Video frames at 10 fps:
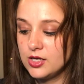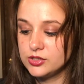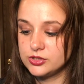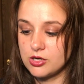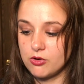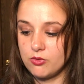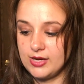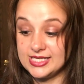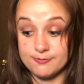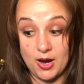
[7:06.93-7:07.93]
So
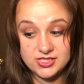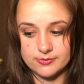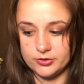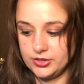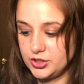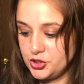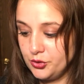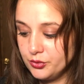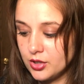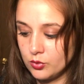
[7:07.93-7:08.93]
it's possible that
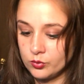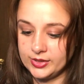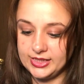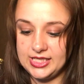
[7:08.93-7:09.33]
you don't really